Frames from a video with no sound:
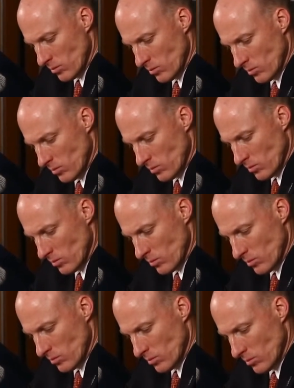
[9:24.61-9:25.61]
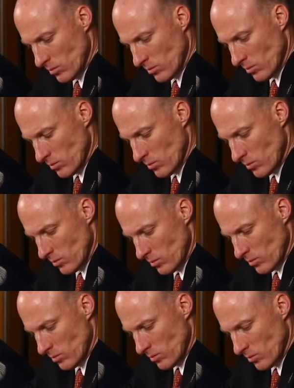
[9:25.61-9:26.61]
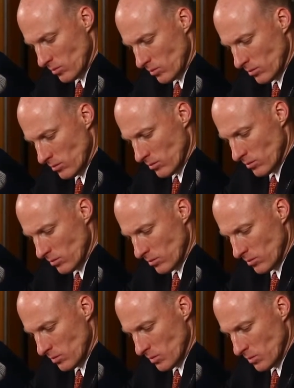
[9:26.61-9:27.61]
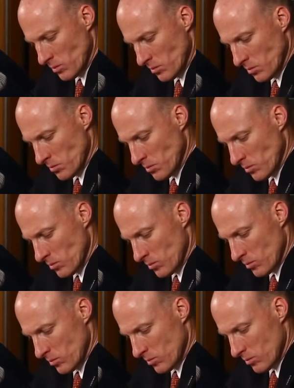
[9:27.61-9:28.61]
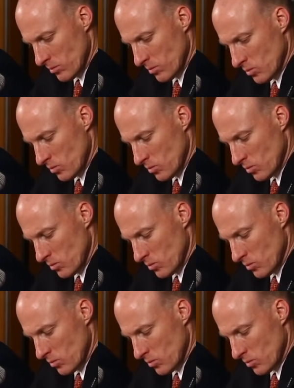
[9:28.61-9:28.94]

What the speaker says: [no speech]